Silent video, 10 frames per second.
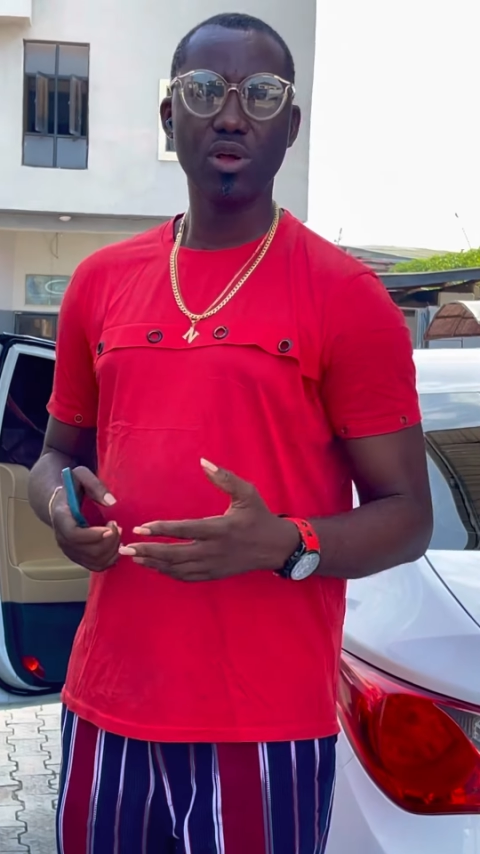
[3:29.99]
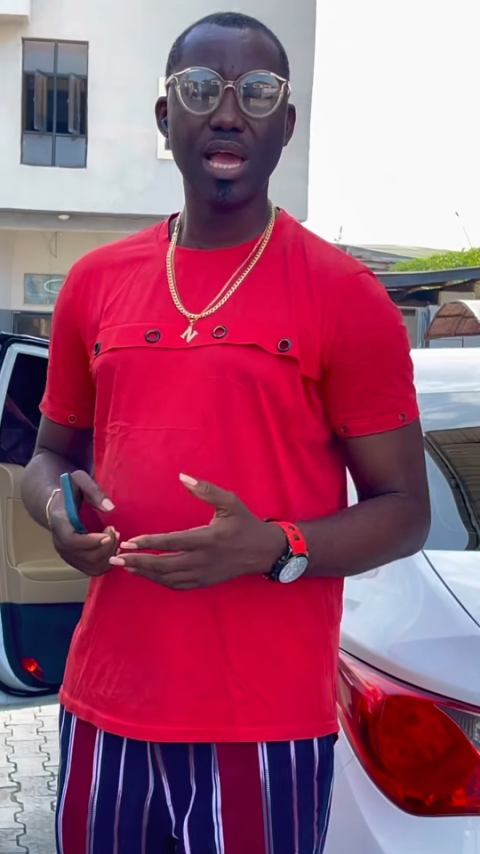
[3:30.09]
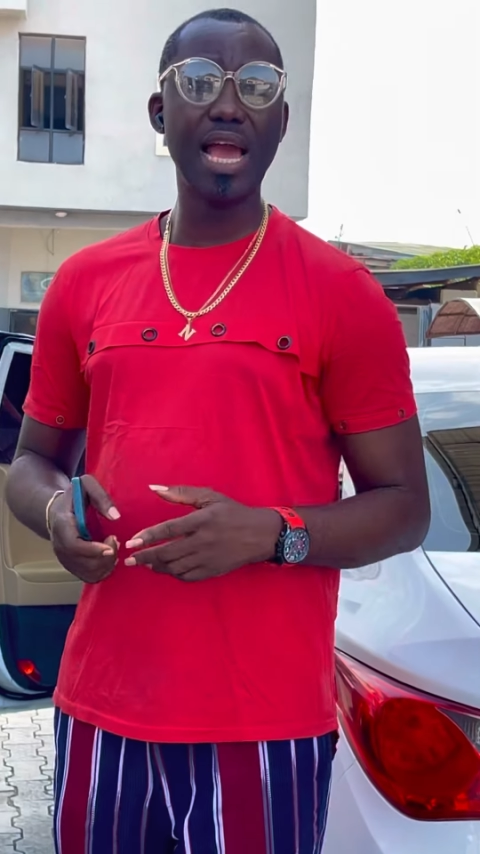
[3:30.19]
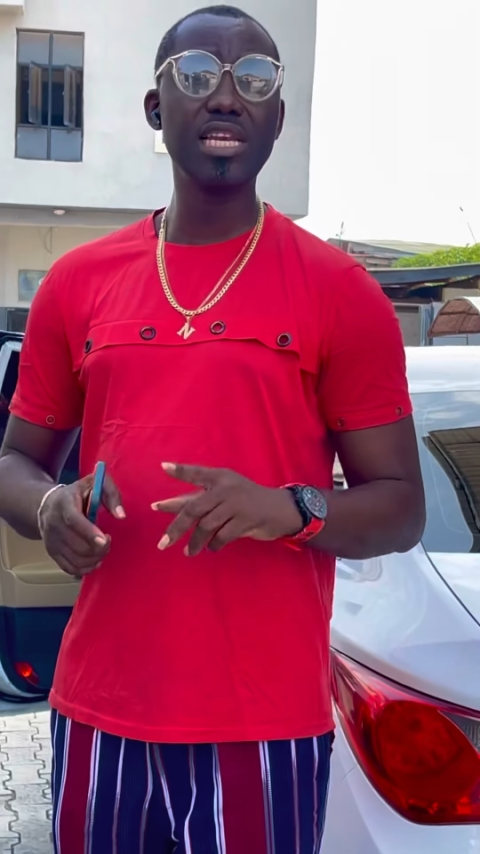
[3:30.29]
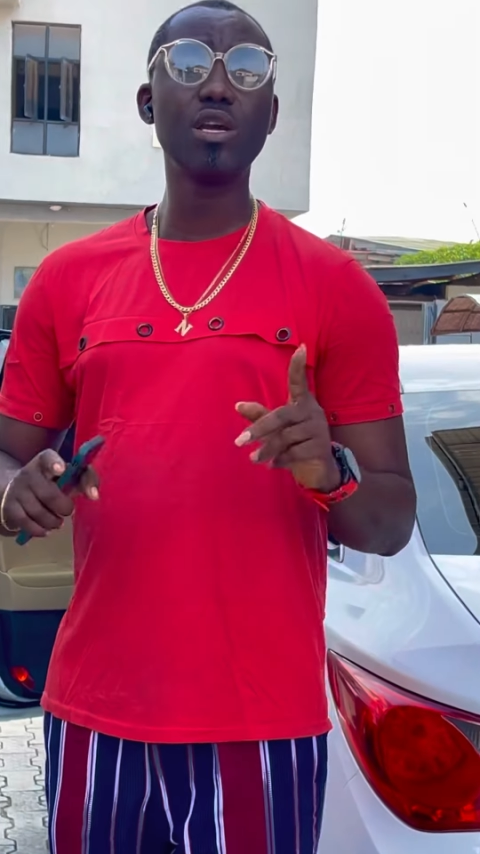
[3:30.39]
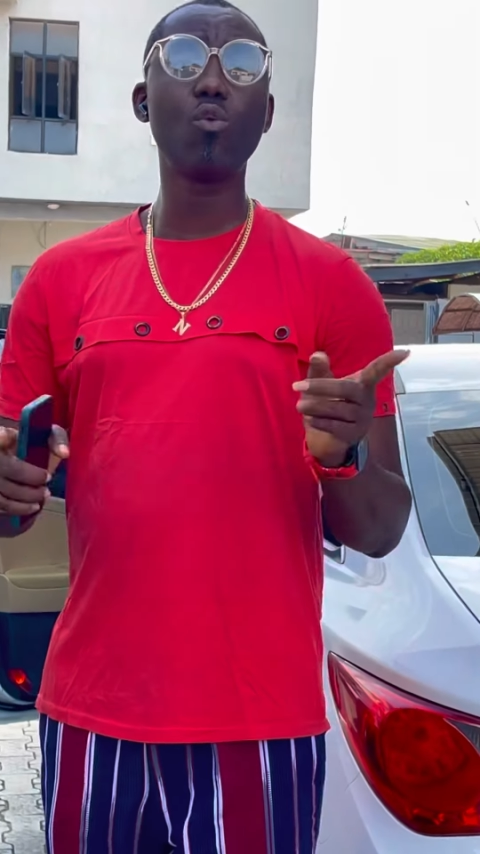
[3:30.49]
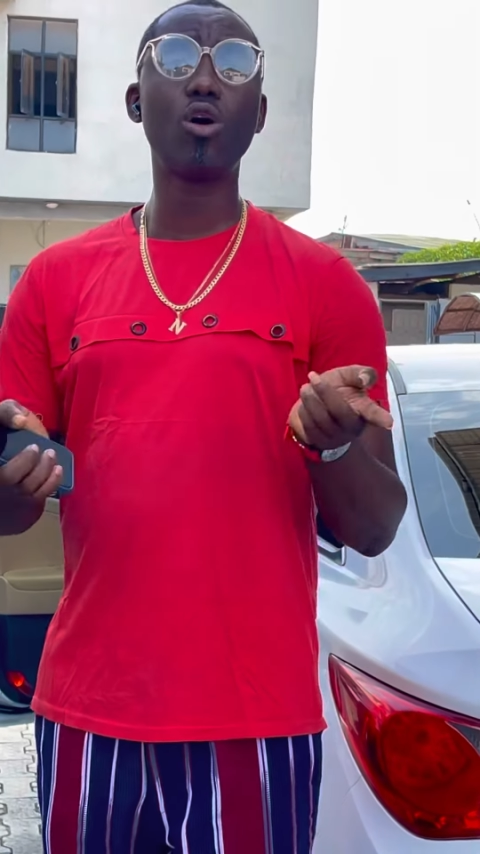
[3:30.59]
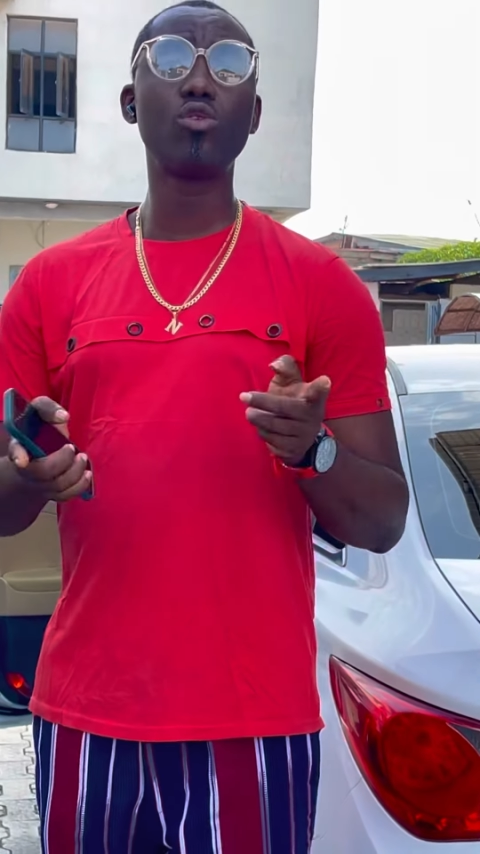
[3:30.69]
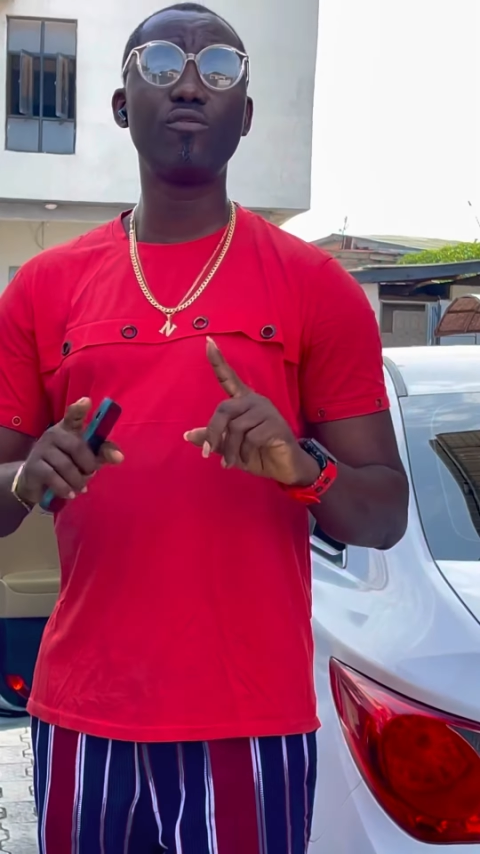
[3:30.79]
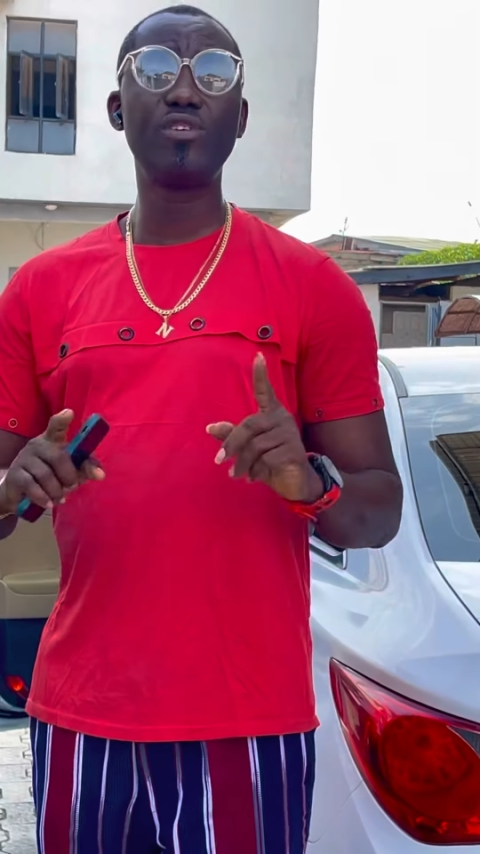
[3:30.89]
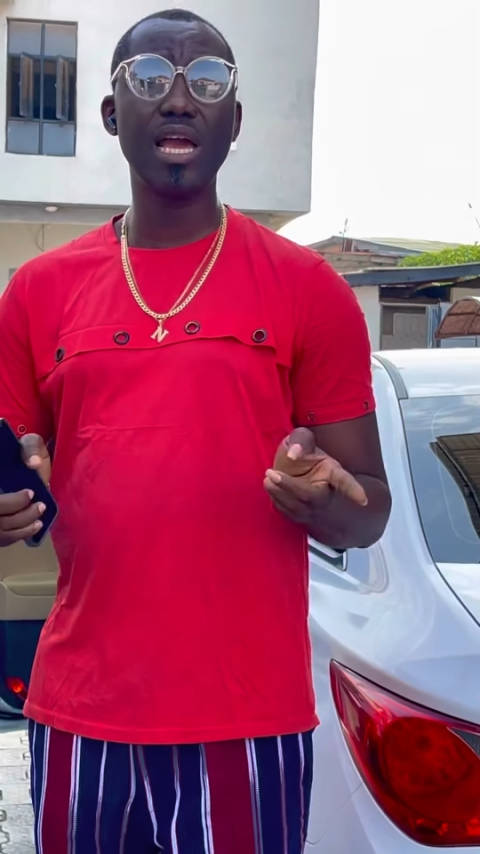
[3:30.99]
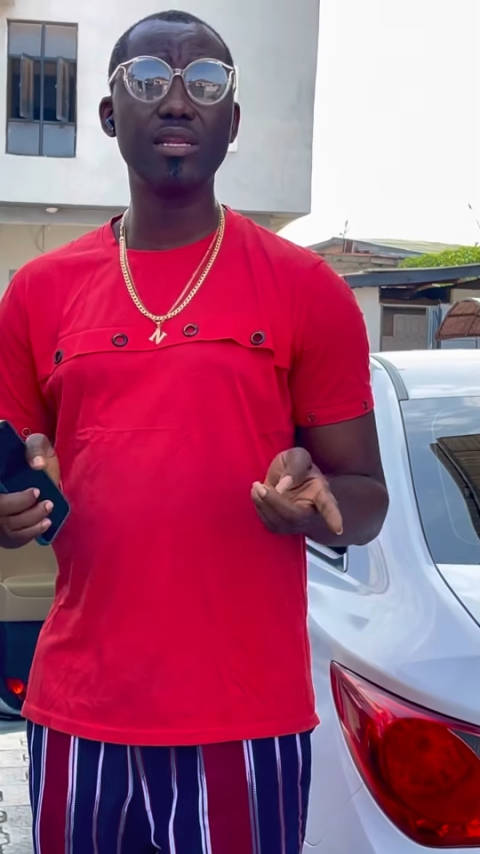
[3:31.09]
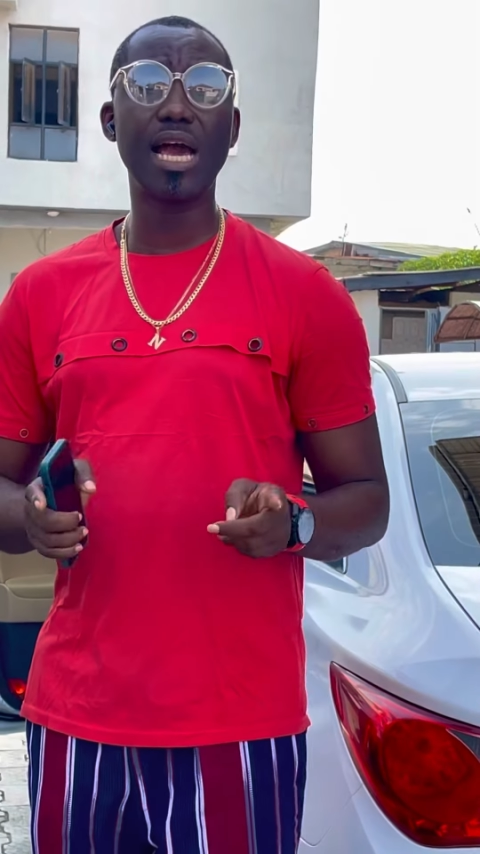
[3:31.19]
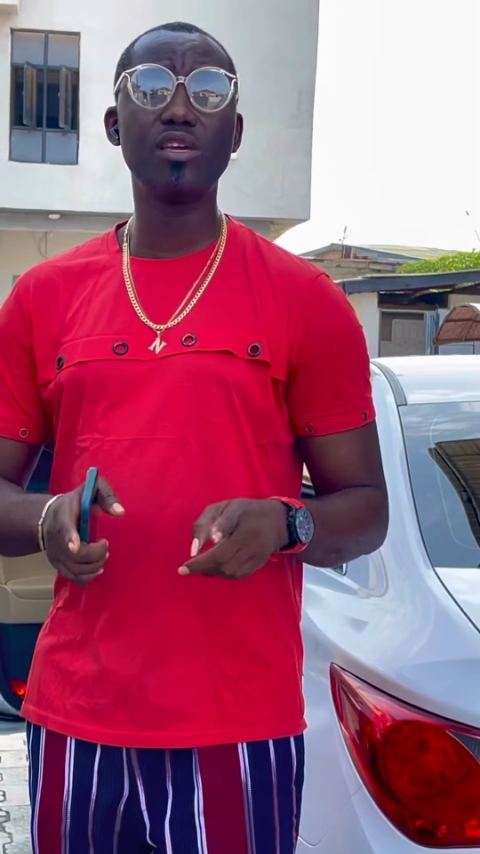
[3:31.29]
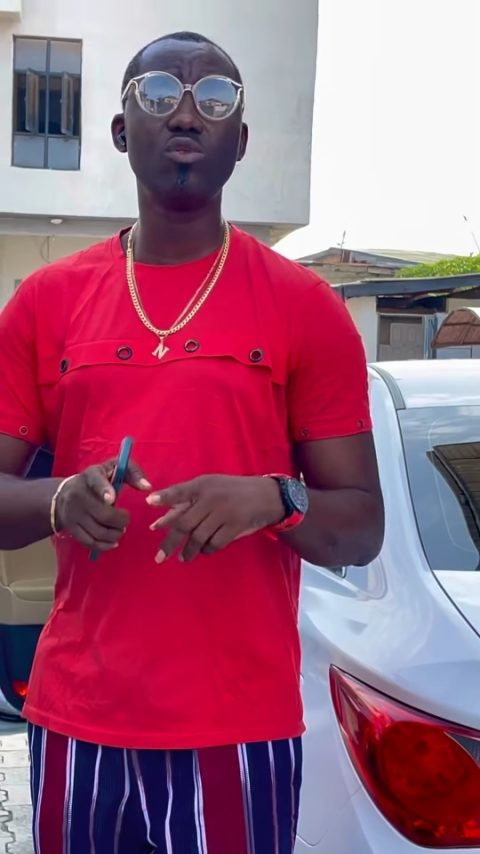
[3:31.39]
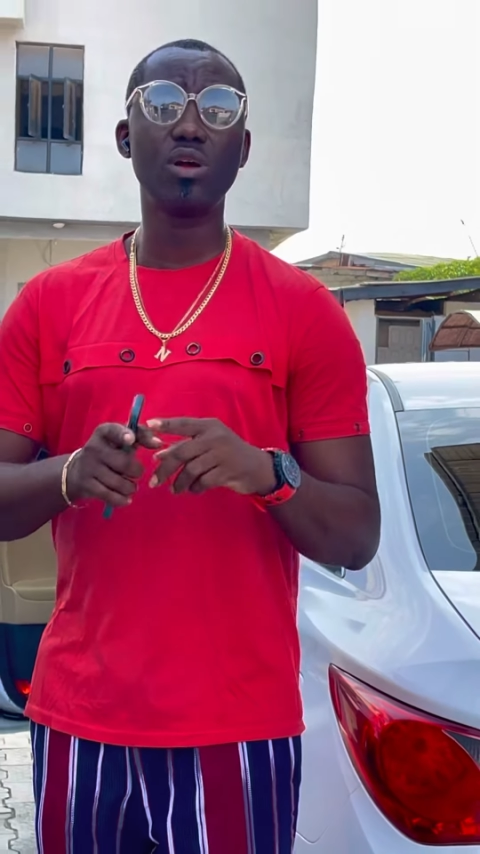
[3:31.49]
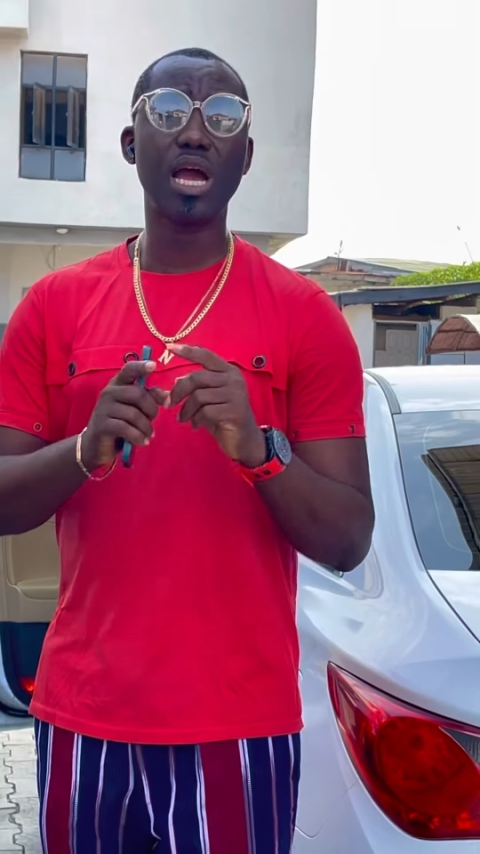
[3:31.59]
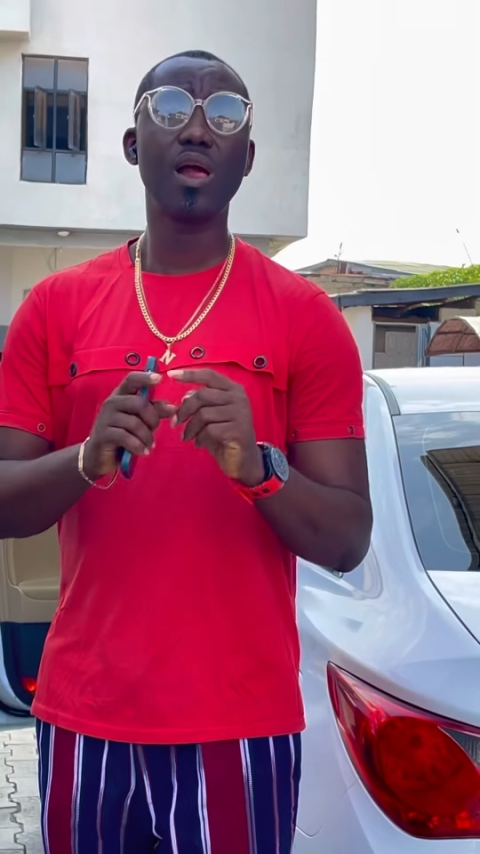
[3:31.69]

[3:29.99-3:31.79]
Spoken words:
Any one of them that you that